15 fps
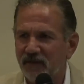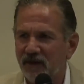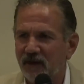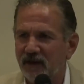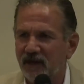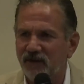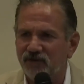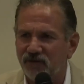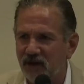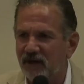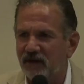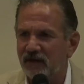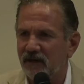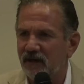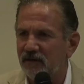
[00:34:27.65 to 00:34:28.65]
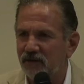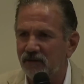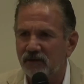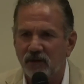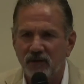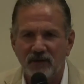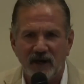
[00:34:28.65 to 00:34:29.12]
and I drink and I do
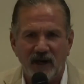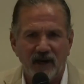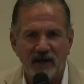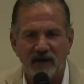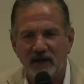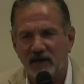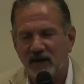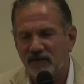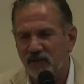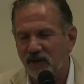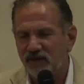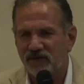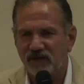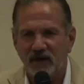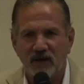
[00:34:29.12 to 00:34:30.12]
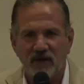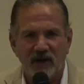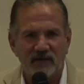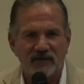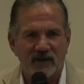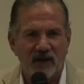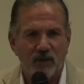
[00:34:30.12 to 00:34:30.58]
cocaine and I smoke
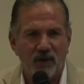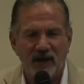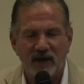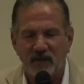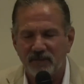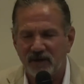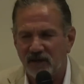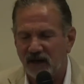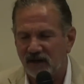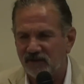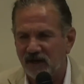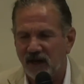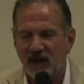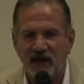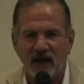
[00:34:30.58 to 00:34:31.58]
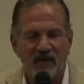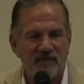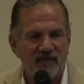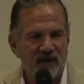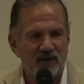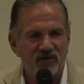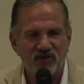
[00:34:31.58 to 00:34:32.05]
cigarettes and I wake up the next day and I
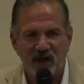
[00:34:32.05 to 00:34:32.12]
feel